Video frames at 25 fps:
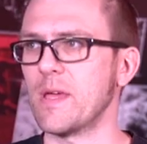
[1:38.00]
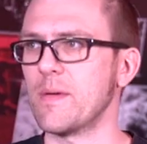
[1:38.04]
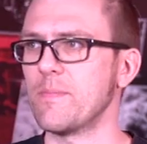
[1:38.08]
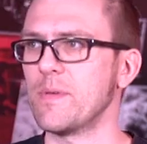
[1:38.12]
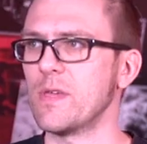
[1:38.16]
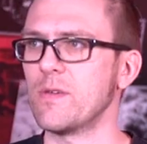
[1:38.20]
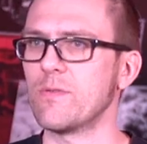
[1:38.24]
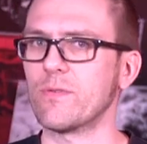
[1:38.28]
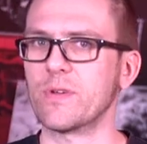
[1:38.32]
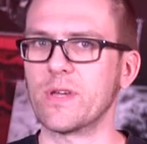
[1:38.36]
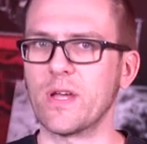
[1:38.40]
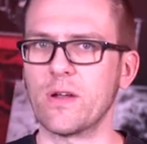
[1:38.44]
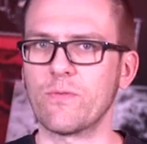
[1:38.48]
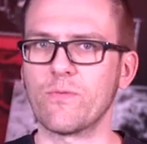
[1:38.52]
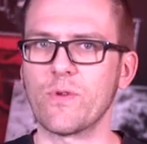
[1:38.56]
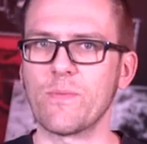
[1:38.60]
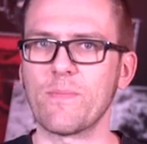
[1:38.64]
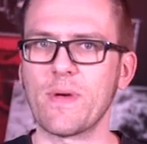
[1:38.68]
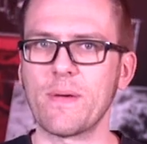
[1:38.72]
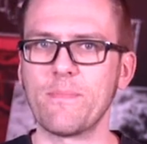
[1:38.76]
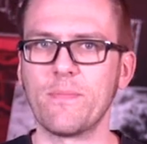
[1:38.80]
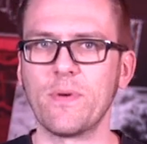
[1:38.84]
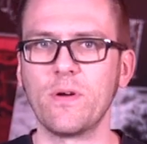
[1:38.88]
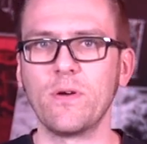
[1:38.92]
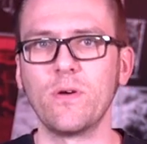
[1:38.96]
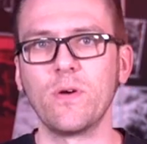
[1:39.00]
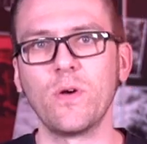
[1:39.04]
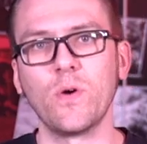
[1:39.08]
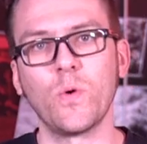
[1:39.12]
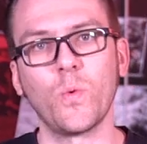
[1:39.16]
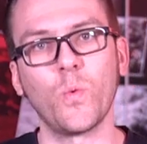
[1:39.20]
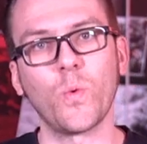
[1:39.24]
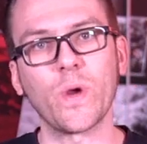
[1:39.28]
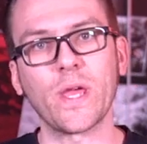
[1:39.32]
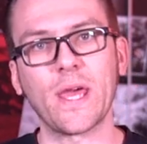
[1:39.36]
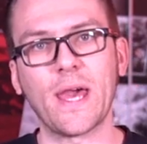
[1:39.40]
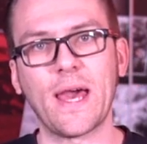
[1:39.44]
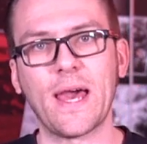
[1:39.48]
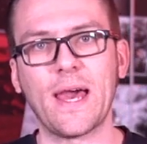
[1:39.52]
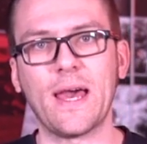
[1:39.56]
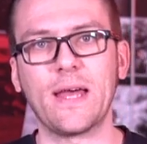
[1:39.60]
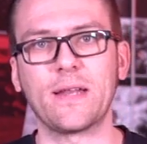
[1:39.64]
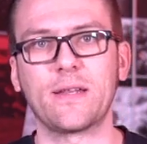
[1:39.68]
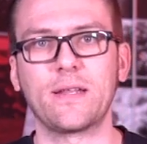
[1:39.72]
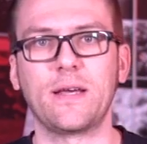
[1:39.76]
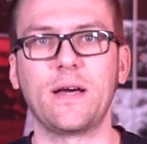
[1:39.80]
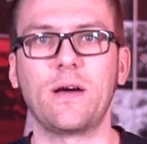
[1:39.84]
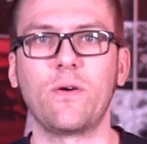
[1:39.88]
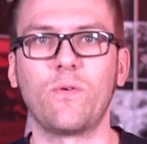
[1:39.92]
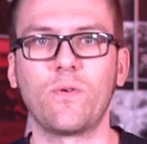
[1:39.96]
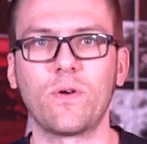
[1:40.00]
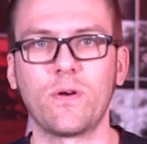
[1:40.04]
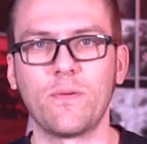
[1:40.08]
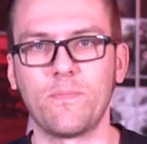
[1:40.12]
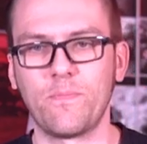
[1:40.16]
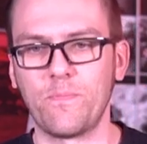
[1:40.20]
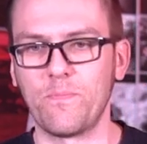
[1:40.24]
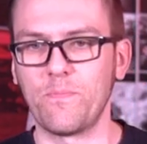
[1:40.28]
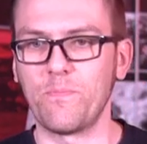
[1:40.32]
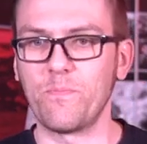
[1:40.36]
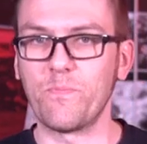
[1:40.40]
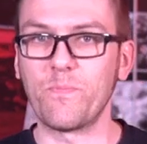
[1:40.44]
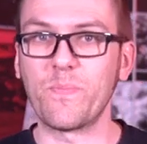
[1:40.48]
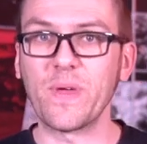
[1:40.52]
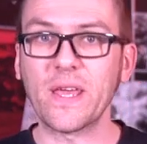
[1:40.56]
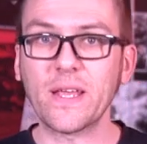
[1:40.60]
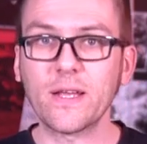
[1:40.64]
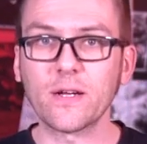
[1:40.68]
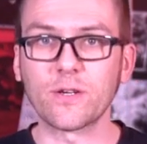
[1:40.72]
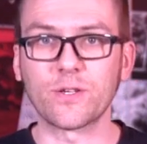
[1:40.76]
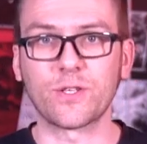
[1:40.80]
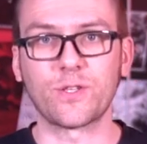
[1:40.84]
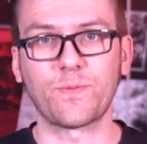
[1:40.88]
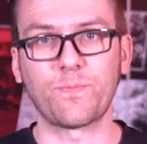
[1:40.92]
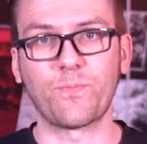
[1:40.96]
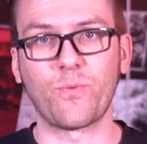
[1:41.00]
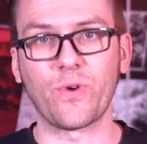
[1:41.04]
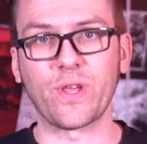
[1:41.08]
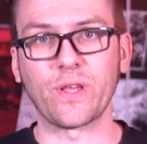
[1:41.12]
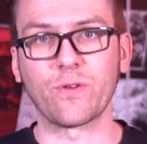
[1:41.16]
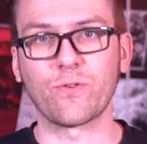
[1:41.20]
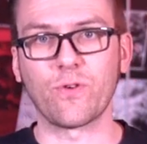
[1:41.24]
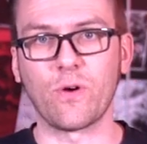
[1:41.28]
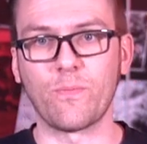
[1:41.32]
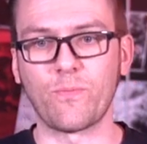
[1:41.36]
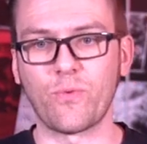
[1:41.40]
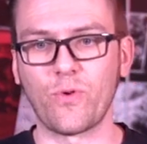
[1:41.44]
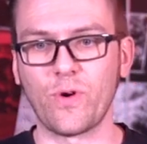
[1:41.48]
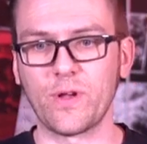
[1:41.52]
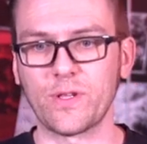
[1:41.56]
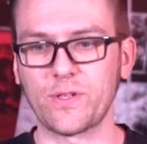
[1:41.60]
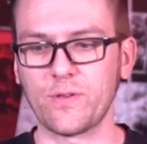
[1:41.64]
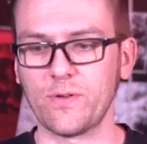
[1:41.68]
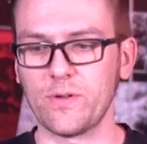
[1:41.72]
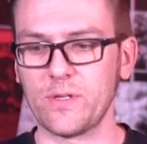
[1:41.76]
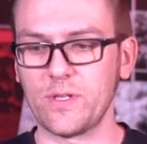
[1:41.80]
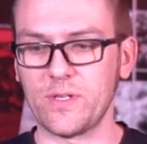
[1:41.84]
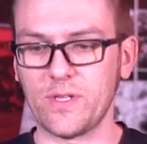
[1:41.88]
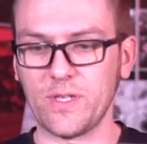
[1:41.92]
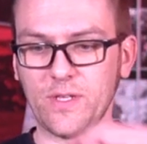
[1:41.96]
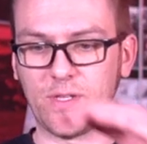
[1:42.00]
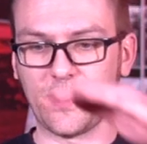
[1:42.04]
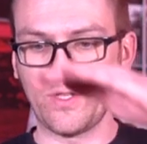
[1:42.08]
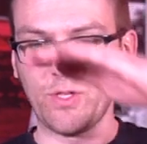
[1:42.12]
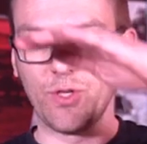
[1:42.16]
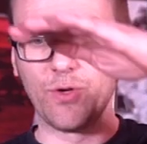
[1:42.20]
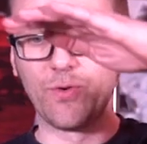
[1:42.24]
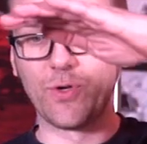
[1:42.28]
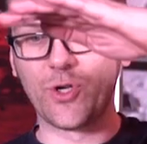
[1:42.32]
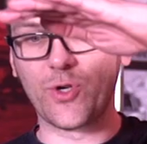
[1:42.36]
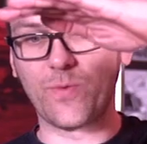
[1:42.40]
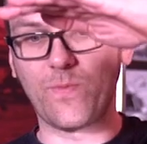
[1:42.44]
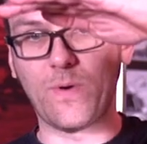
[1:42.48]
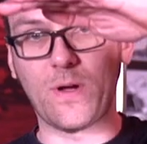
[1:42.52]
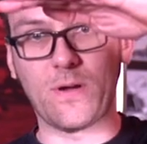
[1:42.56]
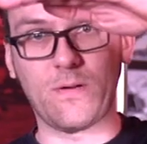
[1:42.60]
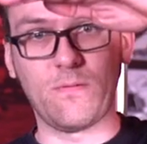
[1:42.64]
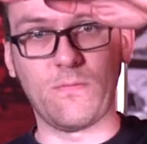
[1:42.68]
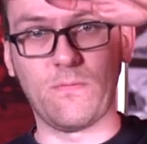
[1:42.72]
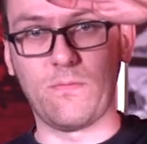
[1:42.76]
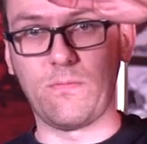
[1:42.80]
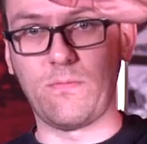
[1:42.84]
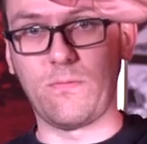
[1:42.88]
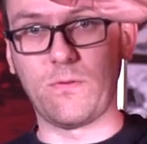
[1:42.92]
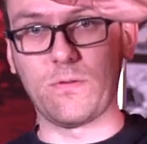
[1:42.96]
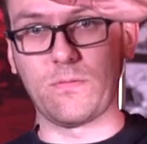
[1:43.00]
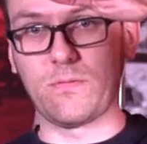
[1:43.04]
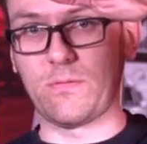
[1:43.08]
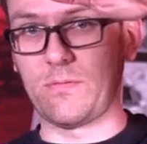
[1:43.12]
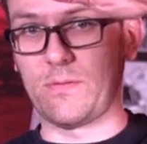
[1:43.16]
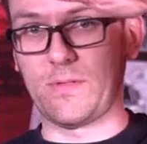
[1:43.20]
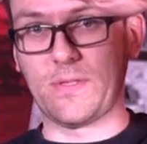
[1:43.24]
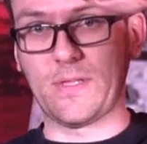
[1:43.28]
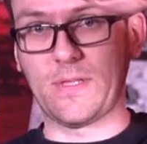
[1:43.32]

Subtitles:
maybe you can remember, we had our bigger spring compressor. This huge one was